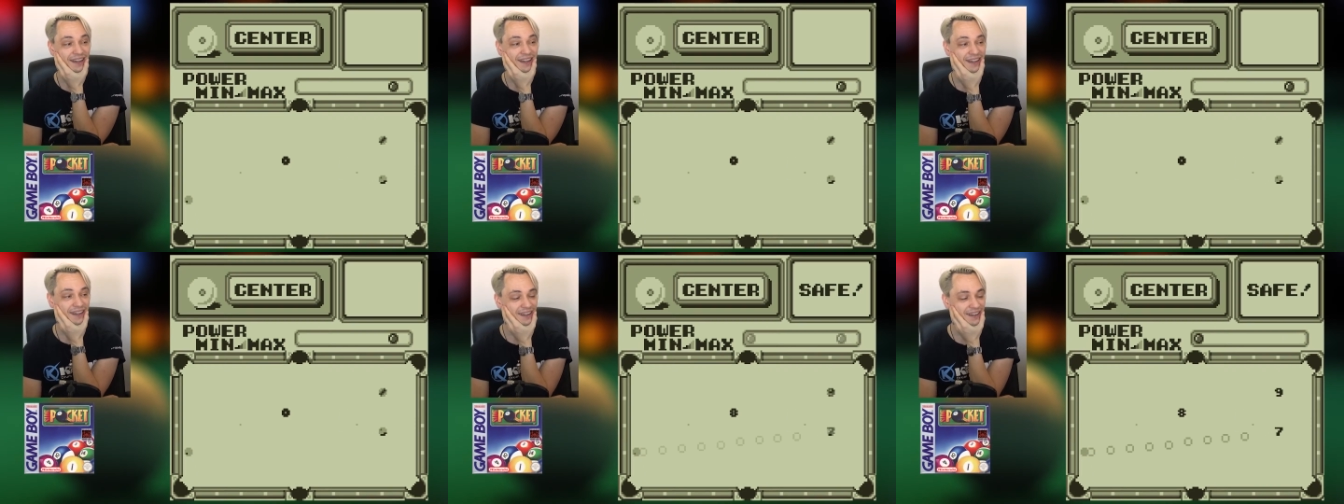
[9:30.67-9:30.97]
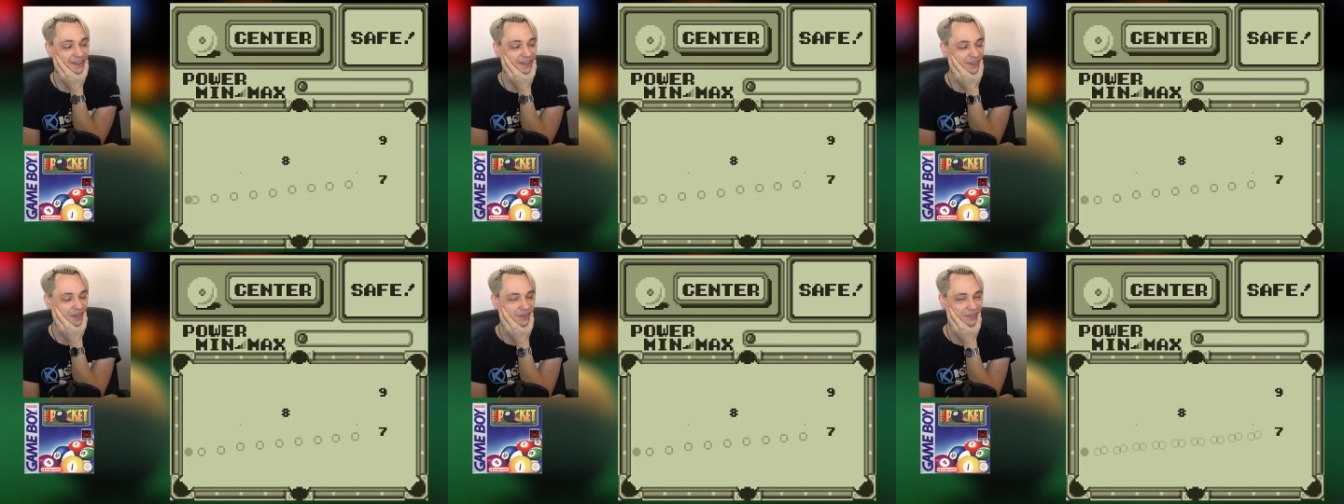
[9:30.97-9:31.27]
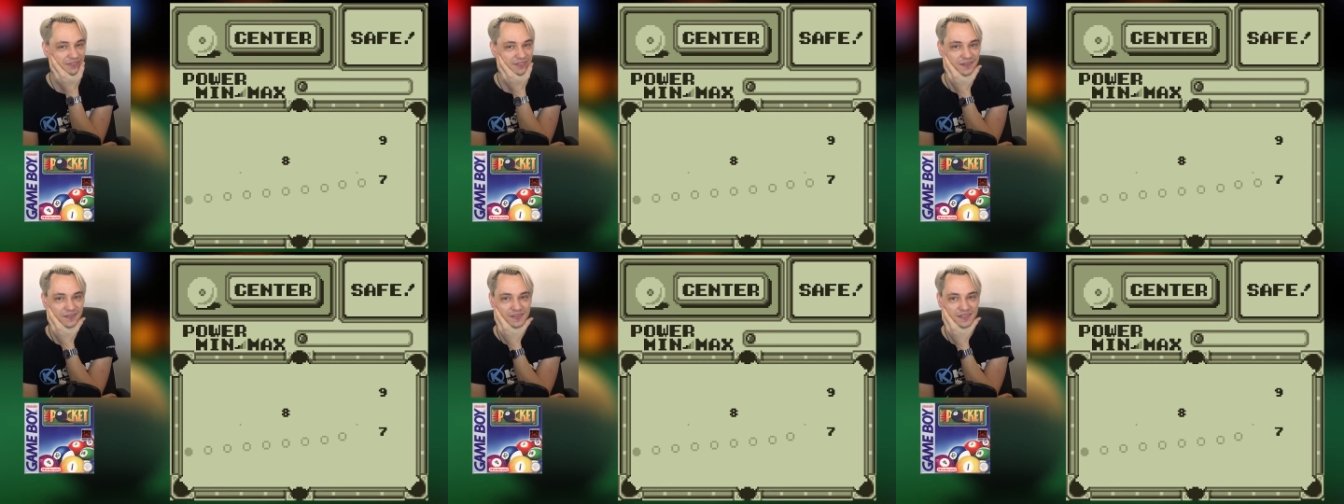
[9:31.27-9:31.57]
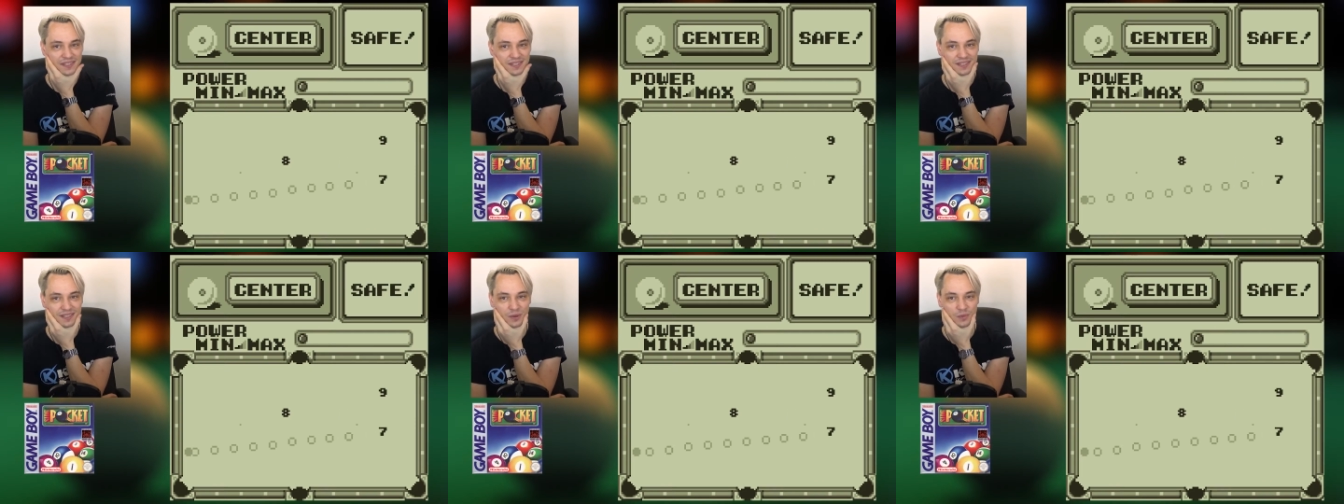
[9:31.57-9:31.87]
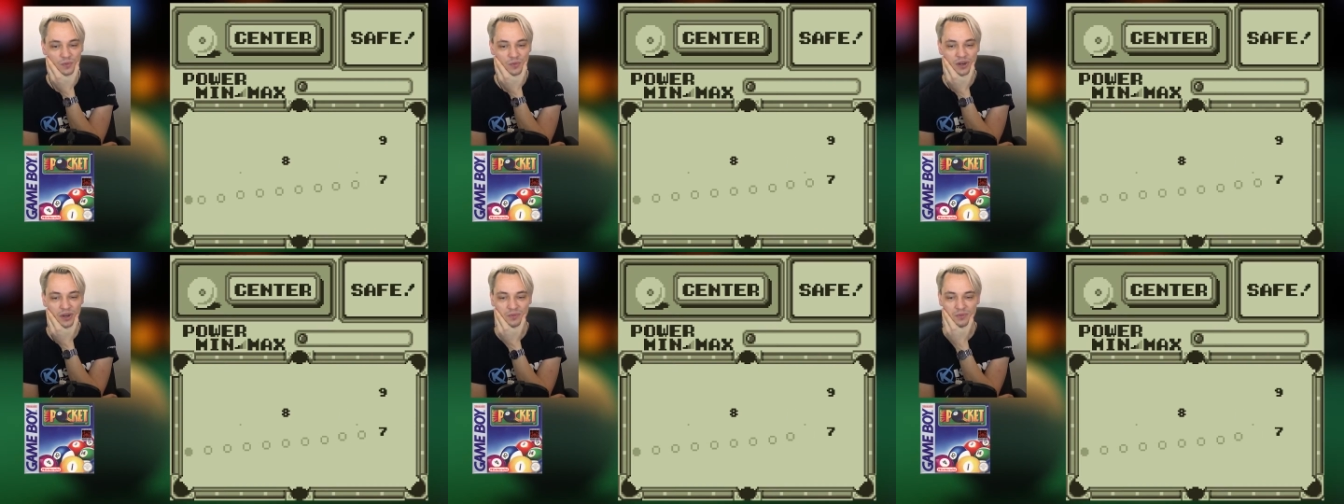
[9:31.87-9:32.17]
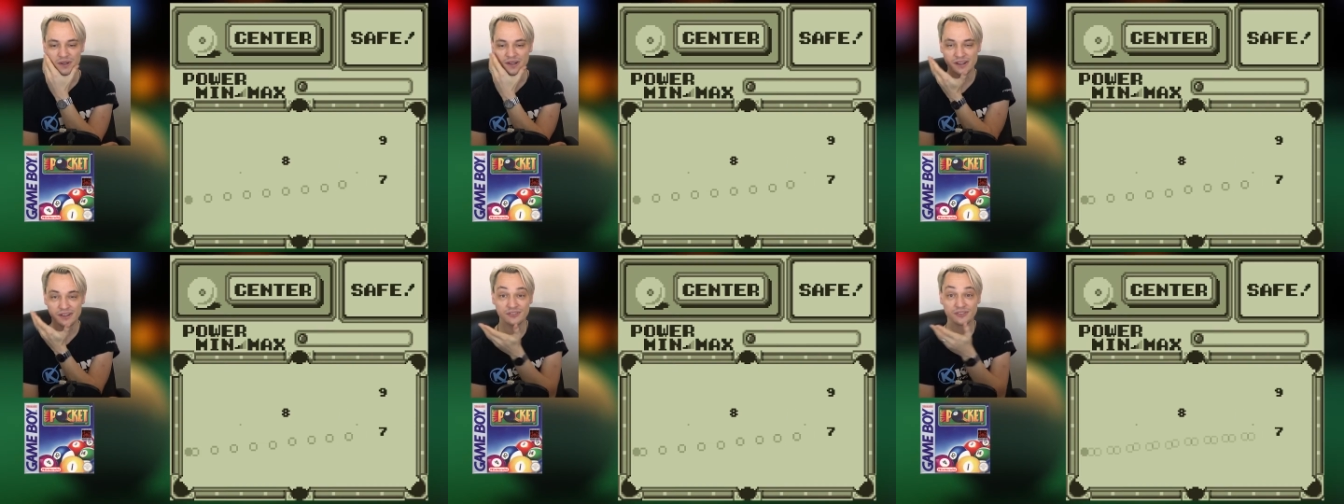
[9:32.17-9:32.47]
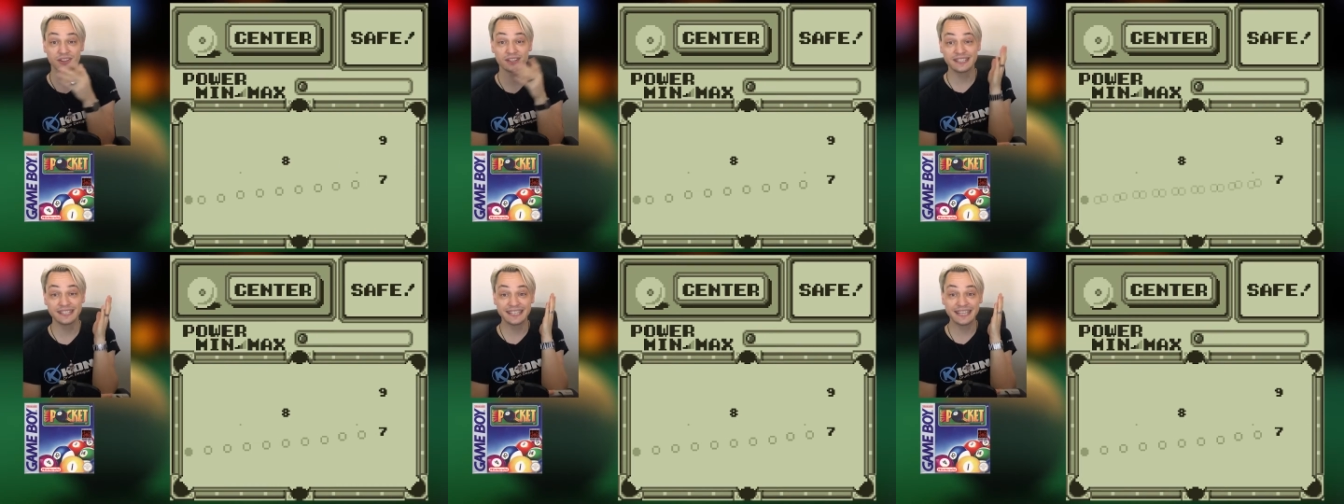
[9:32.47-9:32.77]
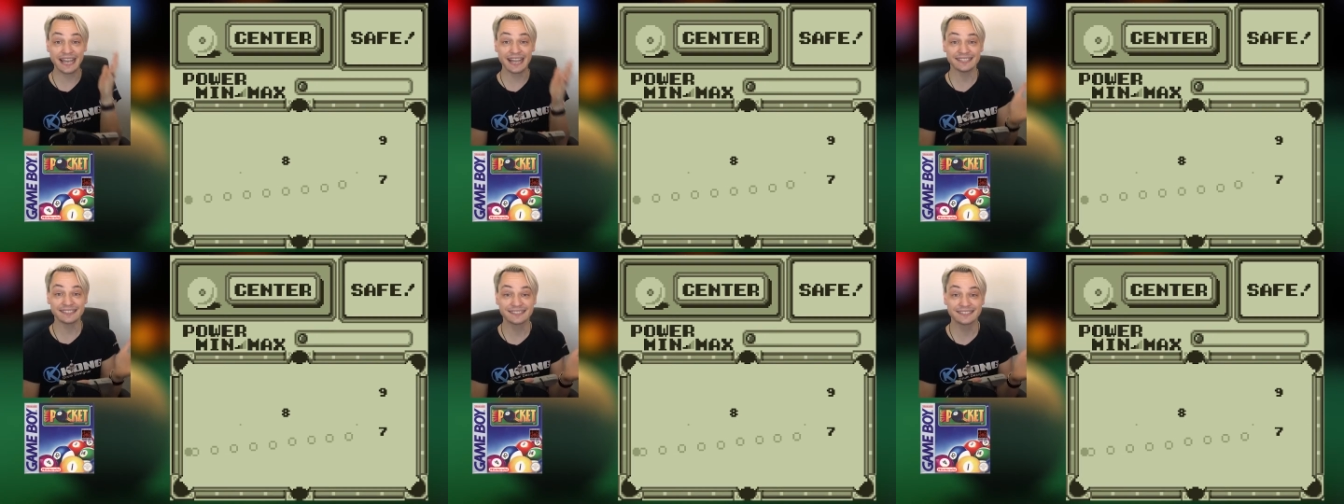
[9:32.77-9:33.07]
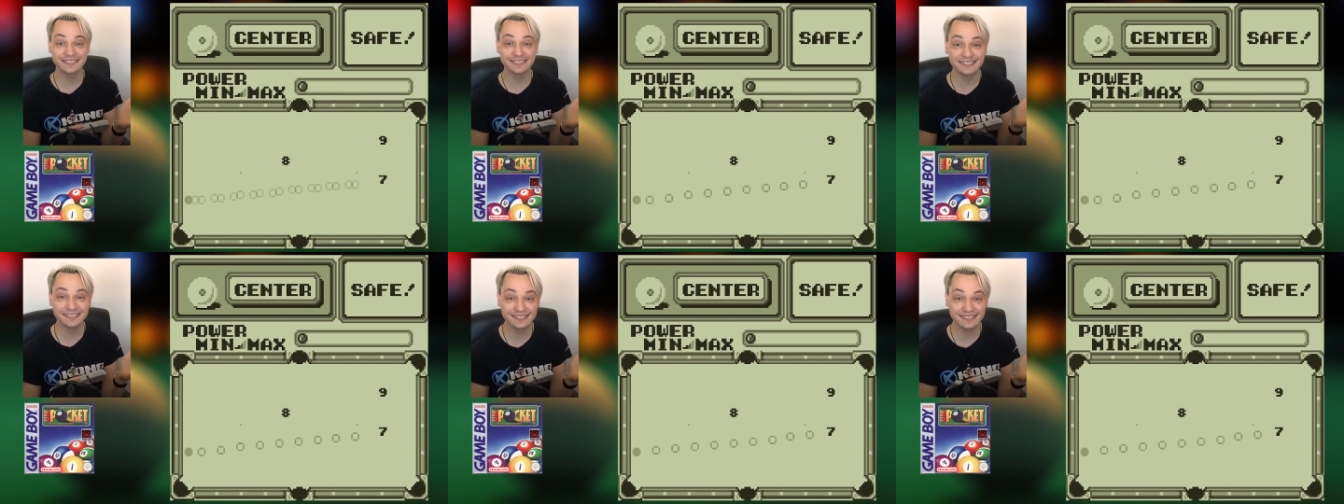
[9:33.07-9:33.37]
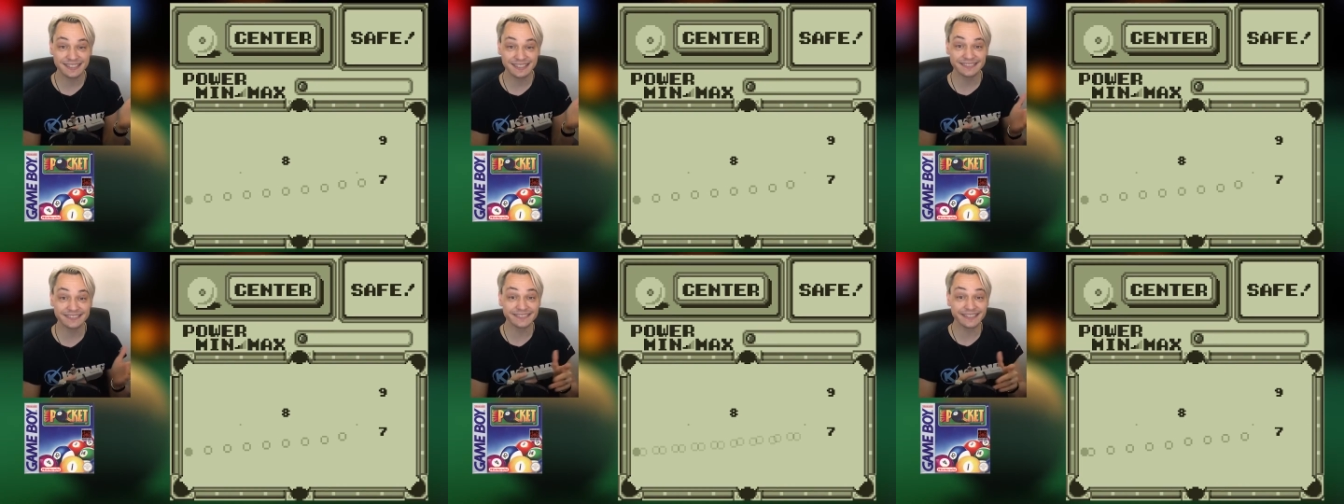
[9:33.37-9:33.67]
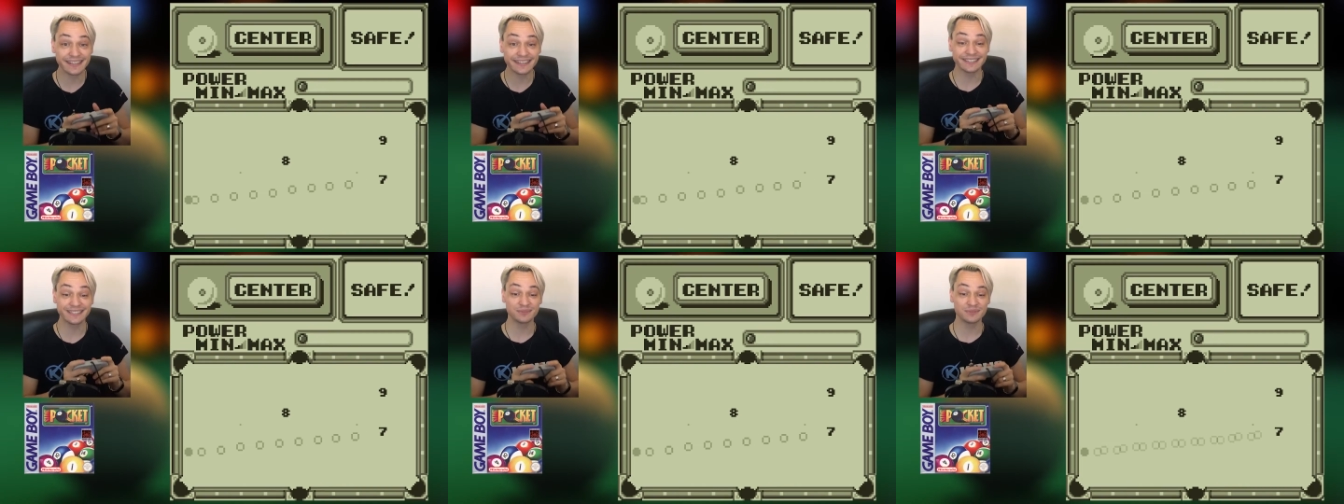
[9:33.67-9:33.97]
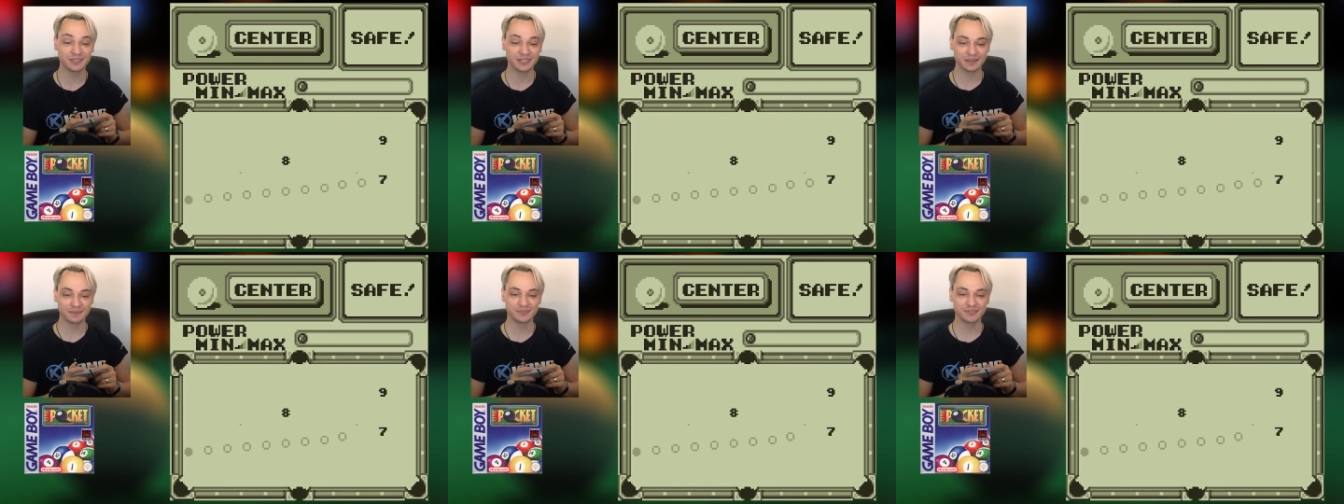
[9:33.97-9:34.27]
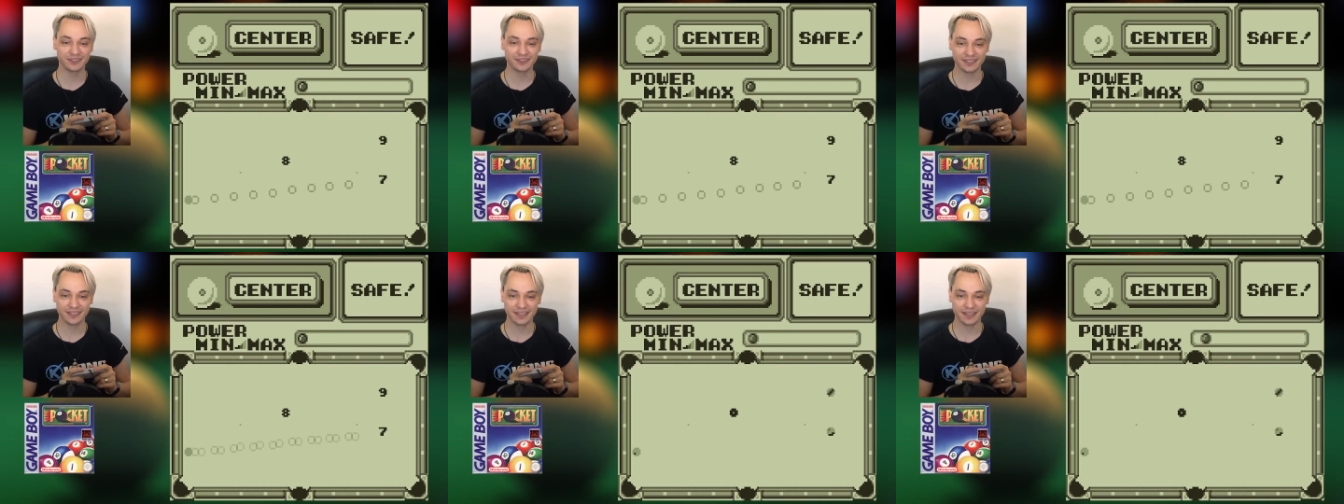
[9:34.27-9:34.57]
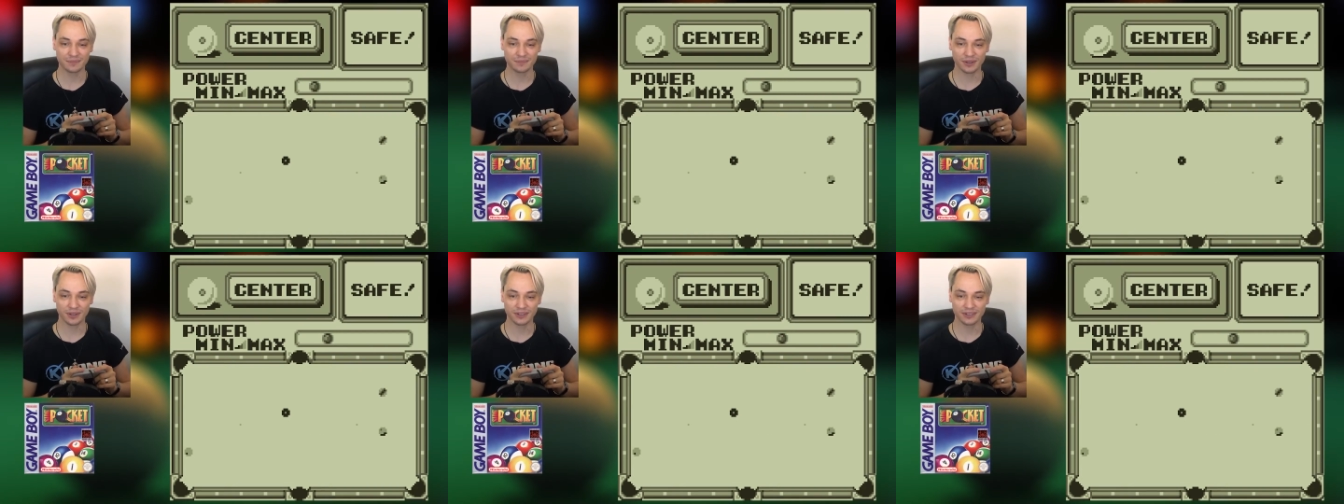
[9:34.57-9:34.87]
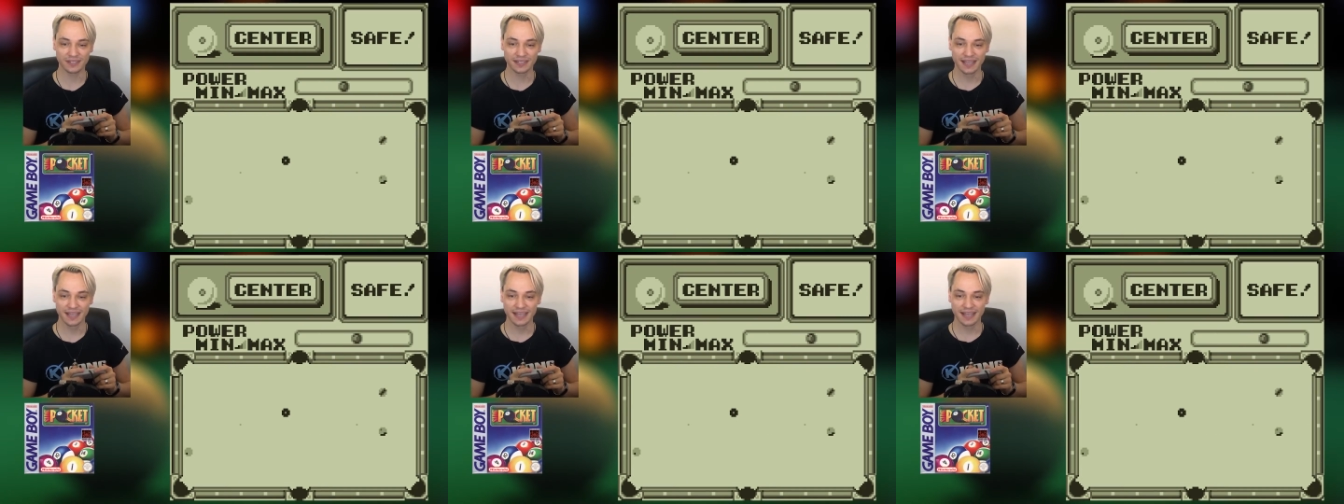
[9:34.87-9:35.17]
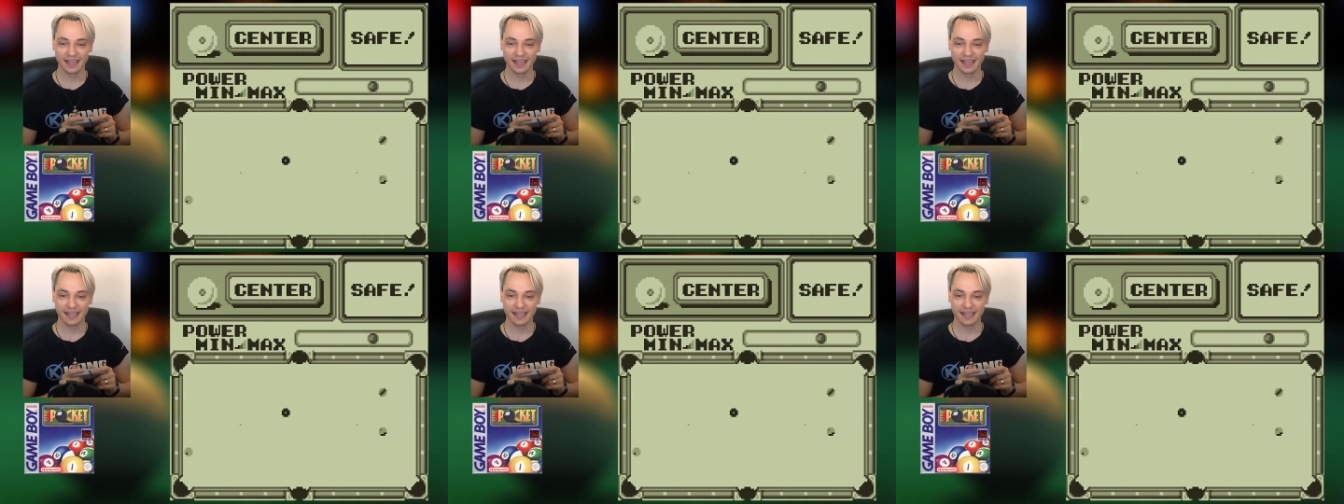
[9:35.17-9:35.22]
I've seen this somewhere where I thought, yes, this is exactly what I'm talking about.